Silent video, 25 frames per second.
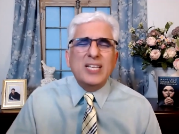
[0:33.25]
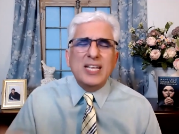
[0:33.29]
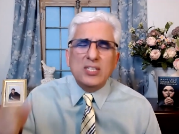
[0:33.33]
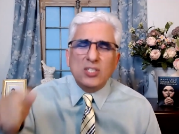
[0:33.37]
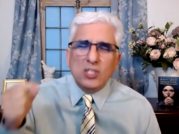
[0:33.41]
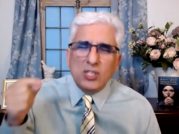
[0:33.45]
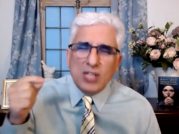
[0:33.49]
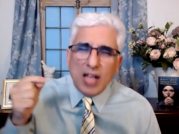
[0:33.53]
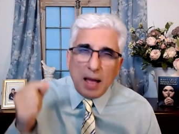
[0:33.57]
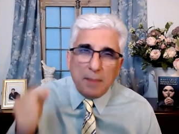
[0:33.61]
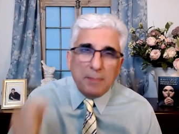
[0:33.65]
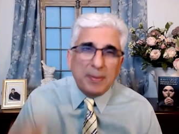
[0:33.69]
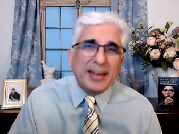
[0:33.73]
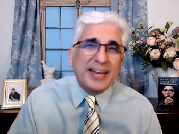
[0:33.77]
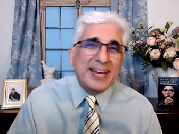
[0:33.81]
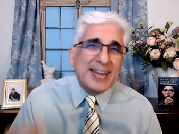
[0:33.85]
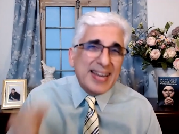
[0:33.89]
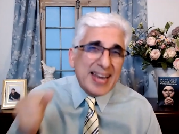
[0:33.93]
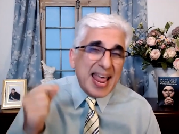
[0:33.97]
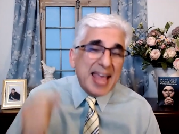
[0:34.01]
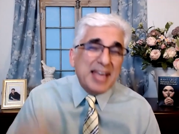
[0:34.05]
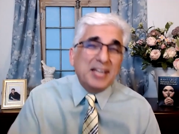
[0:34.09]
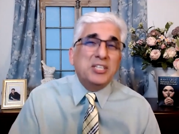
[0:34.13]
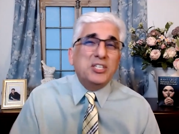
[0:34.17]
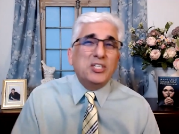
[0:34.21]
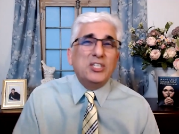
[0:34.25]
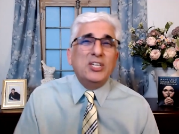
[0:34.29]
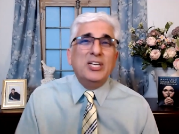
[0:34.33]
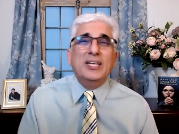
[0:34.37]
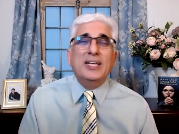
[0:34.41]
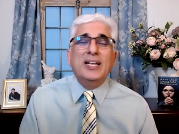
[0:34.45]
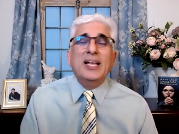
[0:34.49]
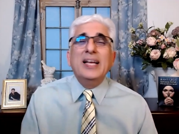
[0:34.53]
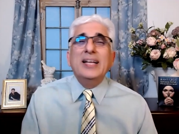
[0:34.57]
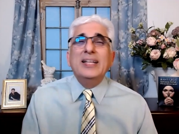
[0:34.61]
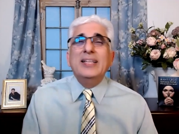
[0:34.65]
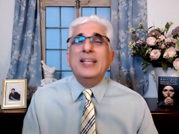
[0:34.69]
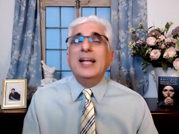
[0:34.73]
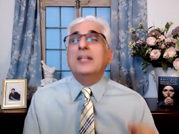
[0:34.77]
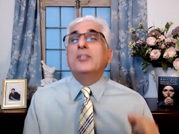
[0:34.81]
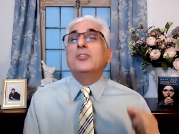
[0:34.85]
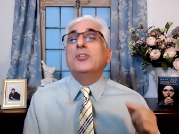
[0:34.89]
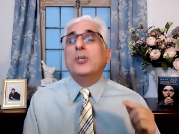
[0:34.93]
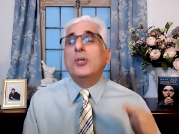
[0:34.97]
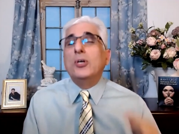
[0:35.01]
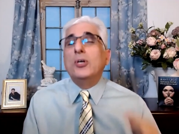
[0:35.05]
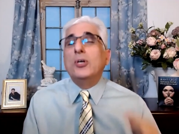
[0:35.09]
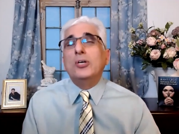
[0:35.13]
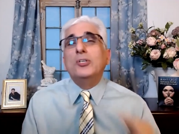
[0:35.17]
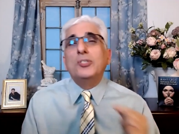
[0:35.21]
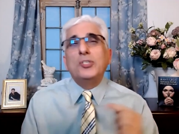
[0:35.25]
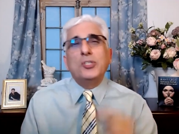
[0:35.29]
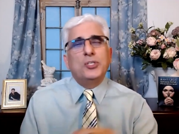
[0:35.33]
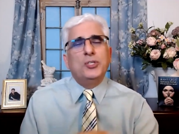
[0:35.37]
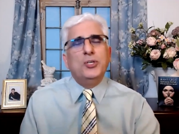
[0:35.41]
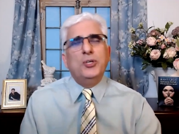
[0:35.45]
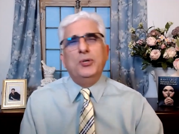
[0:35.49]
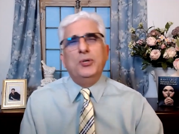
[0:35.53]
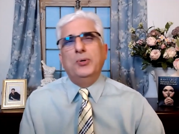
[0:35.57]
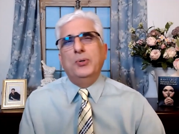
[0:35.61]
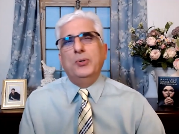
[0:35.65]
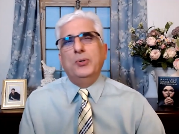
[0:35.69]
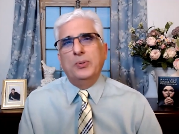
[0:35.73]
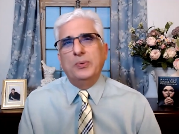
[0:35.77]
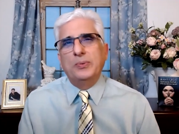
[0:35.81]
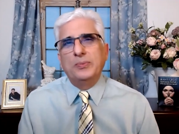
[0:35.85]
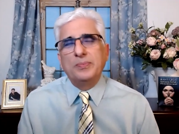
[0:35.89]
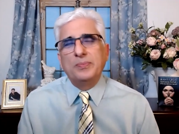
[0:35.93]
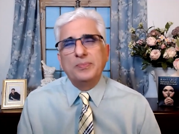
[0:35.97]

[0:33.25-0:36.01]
Islamic nation that turns to you.